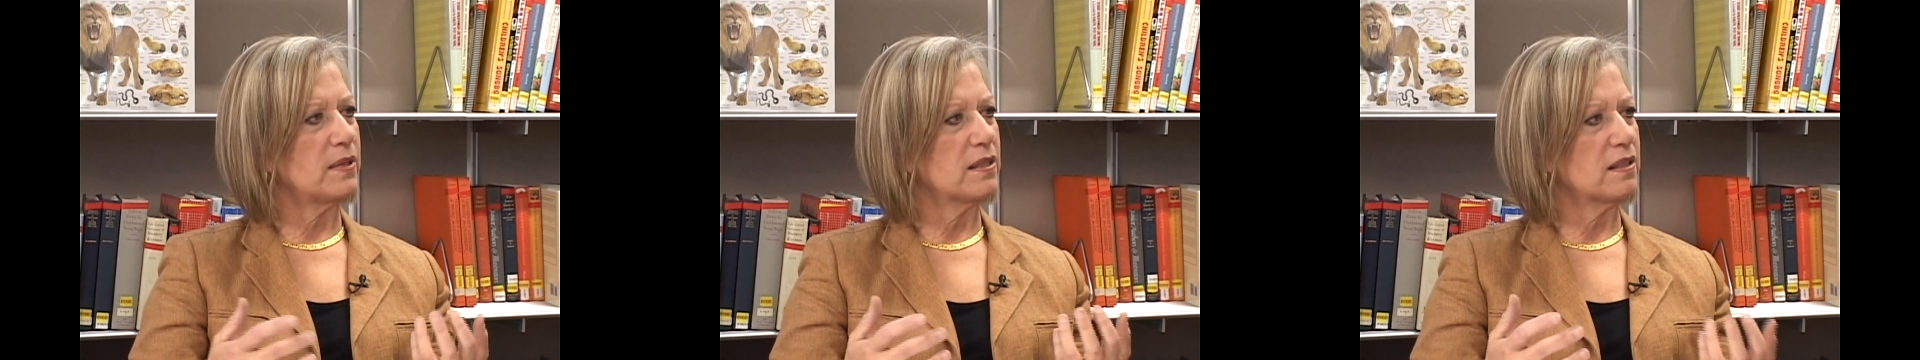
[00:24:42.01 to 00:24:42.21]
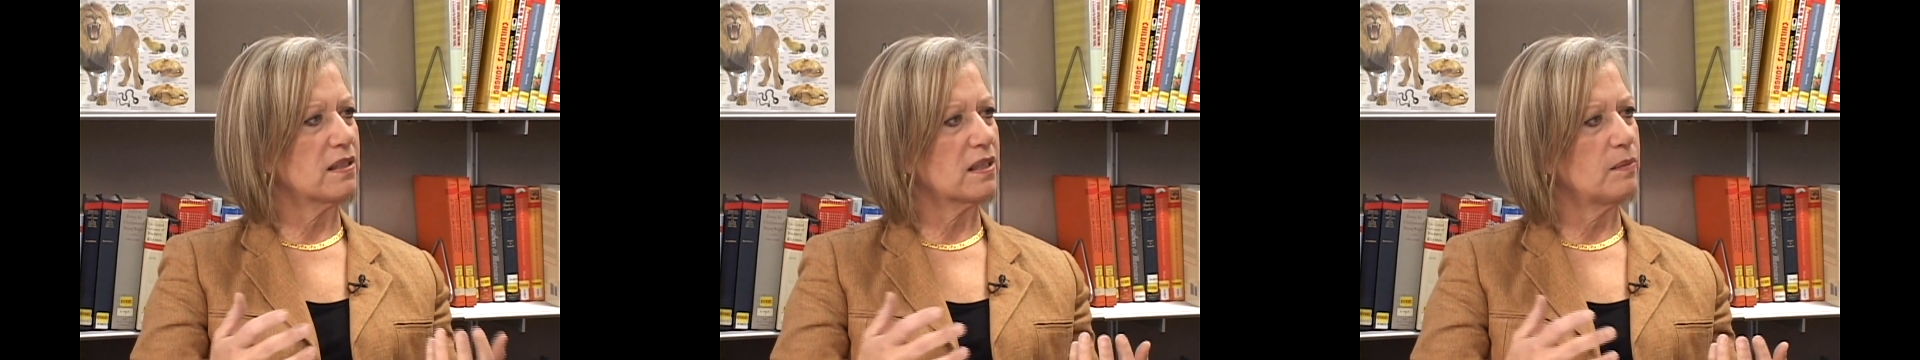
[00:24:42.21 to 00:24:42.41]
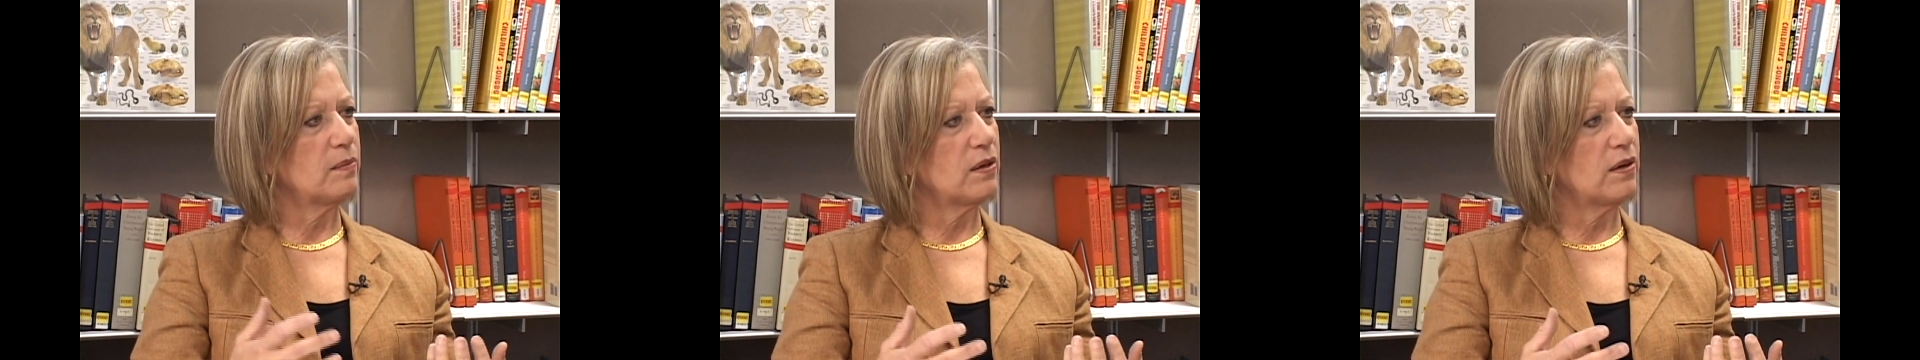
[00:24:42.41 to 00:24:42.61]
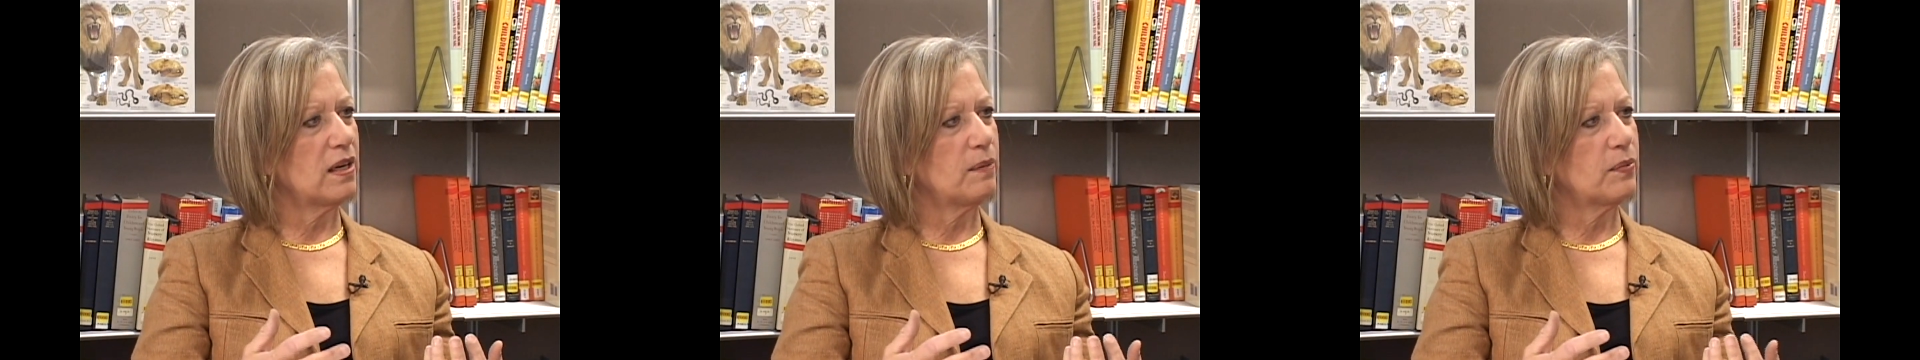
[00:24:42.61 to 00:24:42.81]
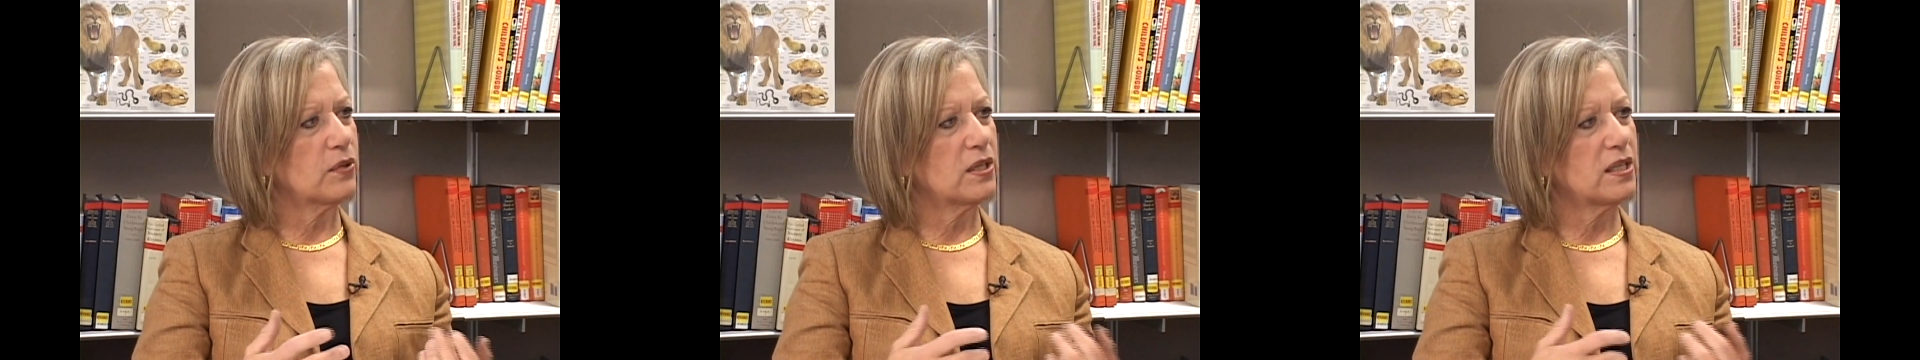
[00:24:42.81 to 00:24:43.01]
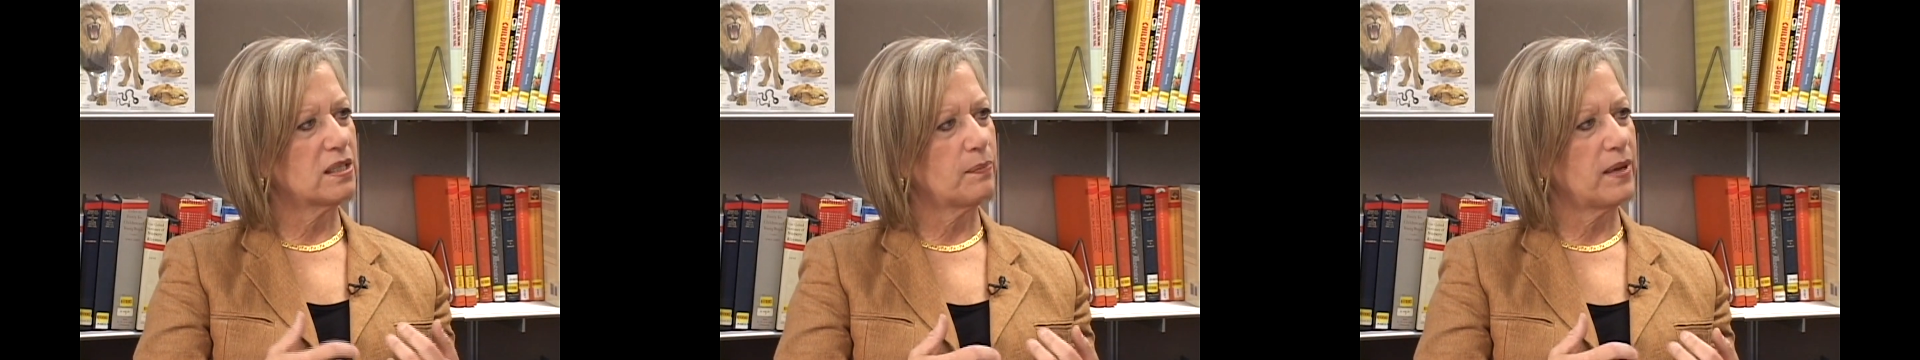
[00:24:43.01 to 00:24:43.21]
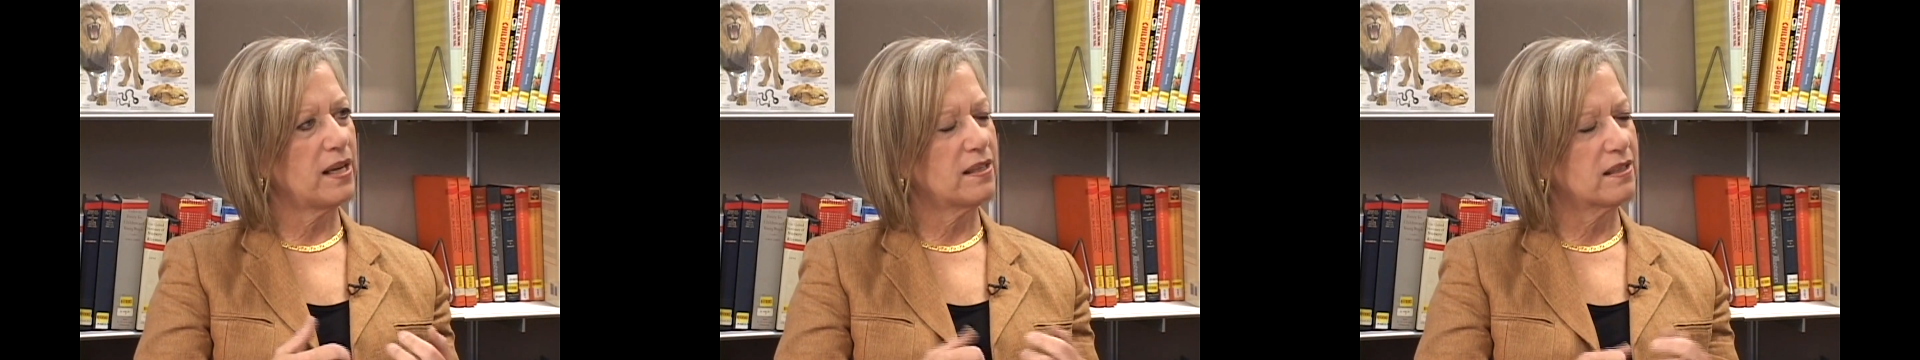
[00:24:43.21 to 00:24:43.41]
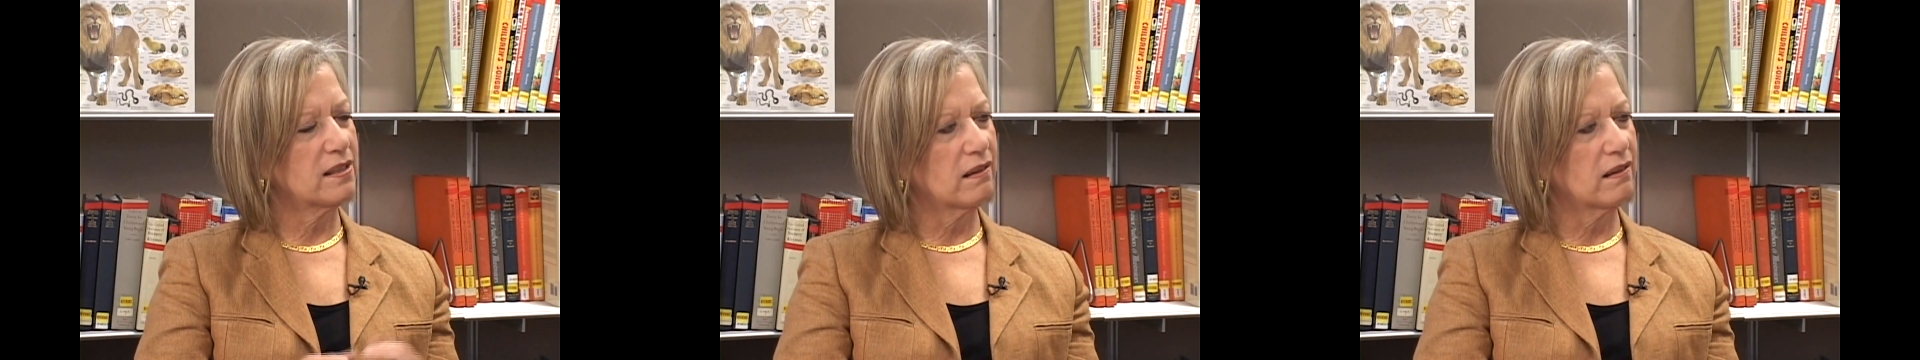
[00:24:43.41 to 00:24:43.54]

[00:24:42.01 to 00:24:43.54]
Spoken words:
business community participates